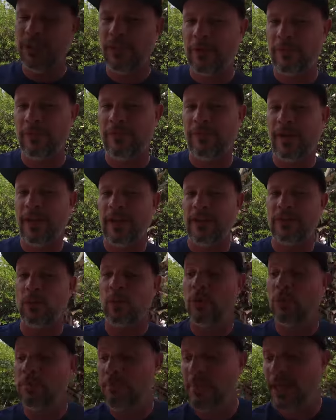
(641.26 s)
and
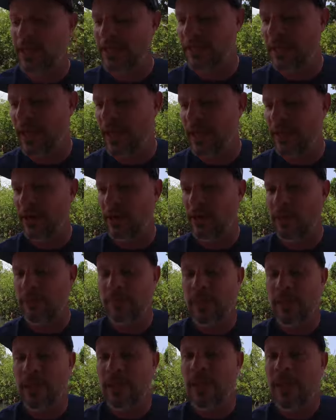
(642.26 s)
liquefies, we'll mix that
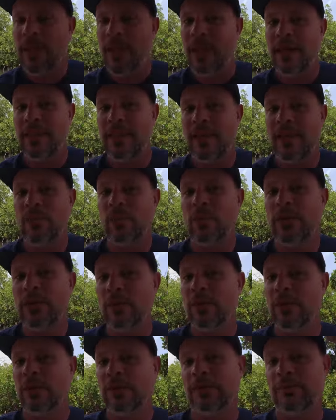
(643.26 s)
up and then we
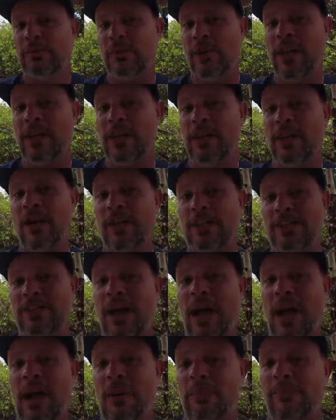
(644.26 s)
will spread it on
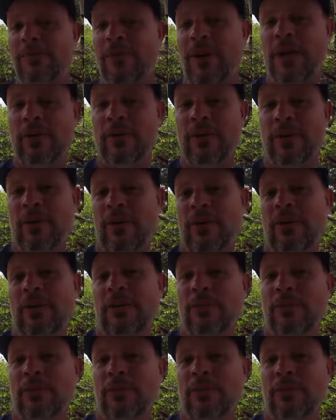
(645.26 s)
top of our